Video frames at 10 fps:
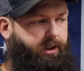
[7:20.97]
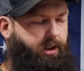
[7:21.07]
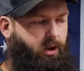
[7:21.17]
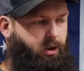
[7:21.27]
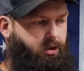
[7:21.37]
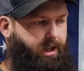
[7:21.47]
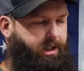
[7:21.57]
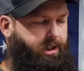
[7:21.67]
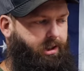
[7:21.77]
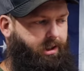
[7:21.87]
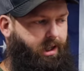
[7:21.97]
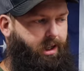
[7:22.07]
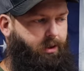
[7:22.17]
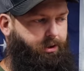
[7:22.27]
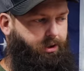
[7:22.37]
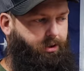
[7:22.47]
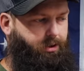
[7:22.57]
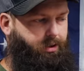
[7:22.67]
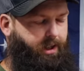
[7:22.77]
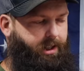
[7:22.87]
the large ratcheting style was
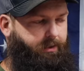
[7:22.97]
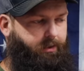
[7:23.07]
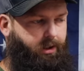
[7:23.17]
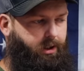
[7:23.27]
usually around